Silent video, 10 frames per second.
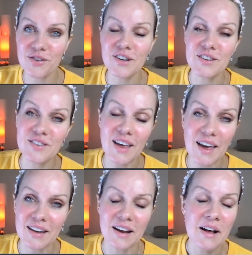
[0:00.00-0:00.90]
you're
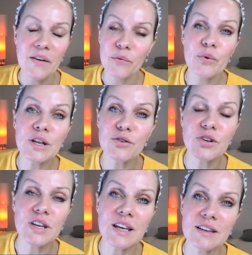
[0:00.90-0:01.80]
insane. We
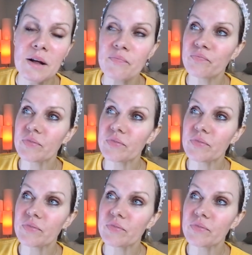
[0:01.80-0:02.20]
don't need